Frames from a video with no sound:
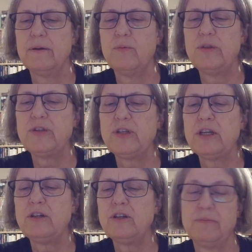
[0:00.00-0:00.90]
When the
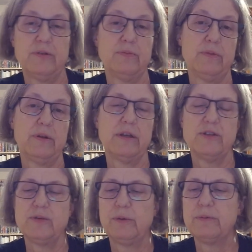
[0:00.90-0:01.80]
second
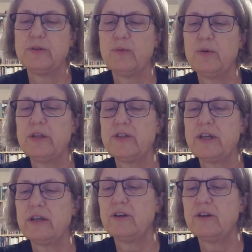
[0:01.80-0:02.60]
against the blurb, so when the second